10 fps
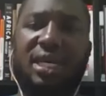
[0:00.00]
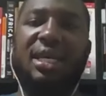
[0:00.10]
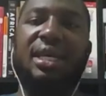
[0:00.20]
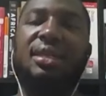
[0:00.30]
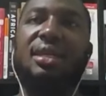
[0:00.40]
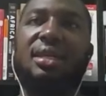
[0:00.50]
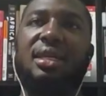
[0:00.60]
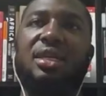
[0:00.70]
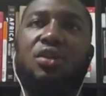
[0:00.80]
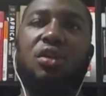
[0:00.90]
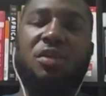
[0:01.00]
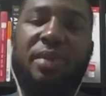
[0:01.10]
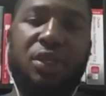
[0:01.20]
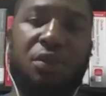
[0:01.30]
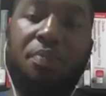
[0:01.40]
And I think it goes
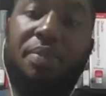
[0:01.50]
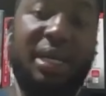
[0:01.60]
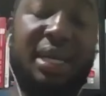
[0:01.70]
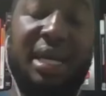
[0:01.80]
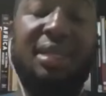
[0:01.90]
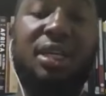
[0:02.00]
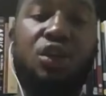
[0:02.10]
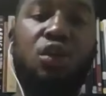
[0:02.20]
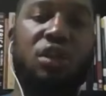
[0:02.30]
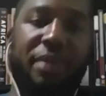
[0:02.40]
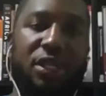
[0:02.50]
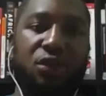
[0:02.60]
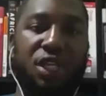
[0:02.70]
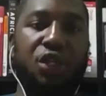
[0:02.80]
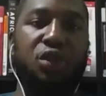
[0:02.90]
back, partly I think it goes back to
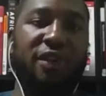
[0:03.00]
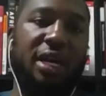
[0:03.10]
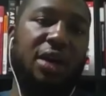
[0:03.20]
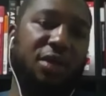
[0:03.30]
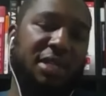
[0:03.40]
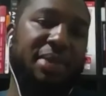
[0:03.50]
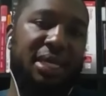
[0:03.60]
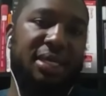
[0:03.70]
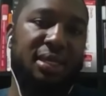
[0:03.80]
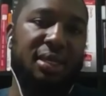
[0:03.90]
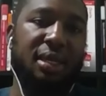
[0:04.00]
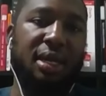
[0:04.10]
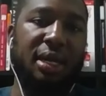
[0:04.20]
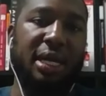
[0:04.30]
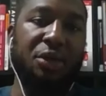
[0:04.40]
the issue of accountability.
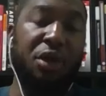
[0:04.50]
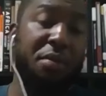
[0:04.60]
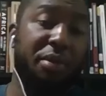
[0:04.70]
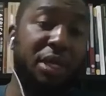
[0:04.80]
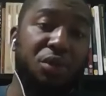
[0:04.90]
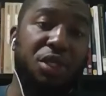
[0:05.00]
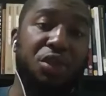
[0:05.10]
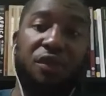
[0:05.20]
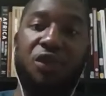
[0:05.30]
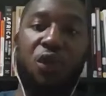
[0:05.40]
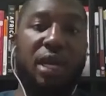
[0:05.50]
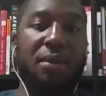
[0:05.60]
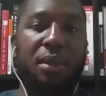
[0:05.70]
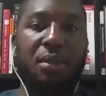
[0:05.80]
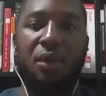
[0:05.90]
And going back to the issue of Joanna
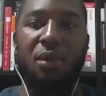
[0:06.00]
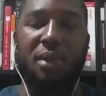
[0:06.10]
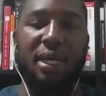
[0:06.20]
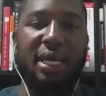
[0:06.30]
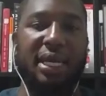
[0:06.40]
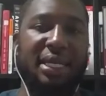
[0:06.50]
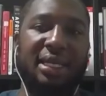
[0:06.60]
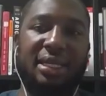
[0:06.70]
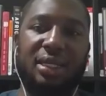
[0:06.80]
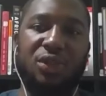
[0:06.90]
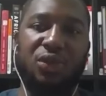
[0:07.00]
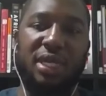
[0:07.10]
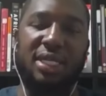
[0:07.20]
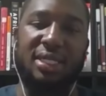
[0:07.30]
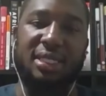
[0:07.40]
Mamombe and the other two
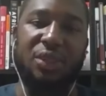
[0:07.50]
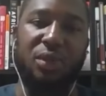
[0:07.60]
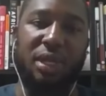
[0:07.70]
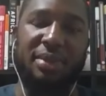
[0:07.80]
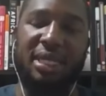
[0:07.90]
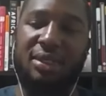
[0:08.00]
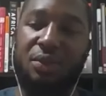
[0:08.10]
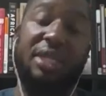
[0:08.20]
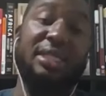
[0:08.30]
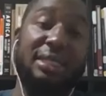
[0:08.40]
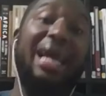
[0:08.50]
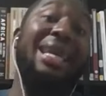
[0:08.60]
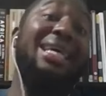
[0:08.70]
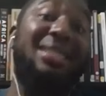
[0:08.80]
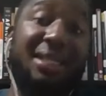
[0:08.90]
ladies that were abducted, were
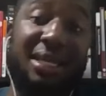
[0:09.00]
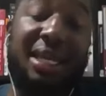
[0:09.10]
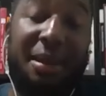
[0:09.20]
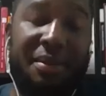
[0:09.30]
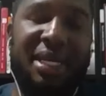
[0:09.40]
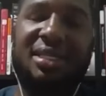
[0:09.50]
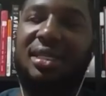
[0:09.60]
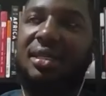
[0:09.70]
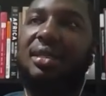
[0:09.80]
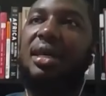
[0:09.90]
allegedly abducted.